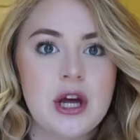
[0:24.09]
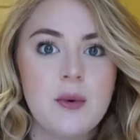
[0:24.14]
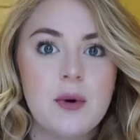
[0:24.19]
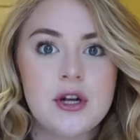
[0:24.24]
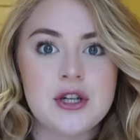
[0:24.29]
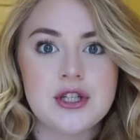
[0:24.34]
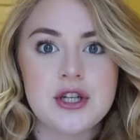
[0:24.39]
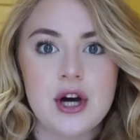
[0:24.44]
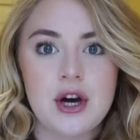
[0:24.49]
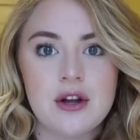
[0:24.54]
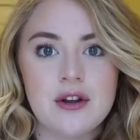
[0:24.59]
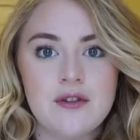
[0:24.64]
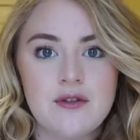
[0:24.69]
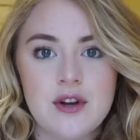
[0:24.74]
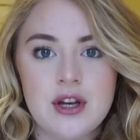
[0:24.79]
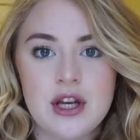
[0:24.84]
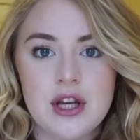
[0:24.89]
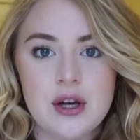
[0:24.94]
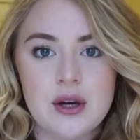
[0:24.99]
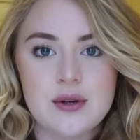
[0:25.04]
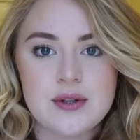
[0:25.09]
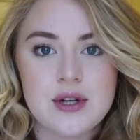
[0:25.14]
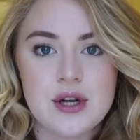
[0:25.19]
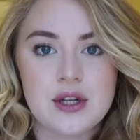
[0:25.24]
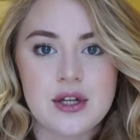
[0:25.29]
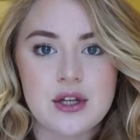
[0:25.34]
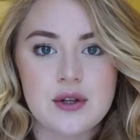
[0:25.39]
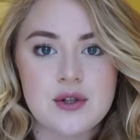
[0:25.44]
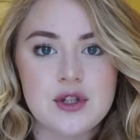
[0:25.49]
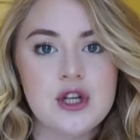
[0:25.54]
I watched all the videos
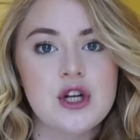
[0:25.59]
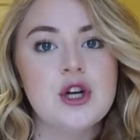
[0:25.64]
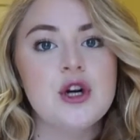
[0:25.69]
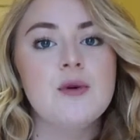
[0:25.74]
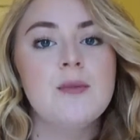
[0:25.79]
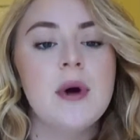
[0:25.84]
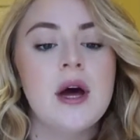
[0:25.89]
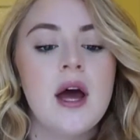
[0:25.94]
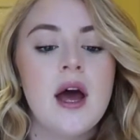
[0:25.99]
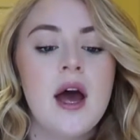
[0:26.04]
on YouTube,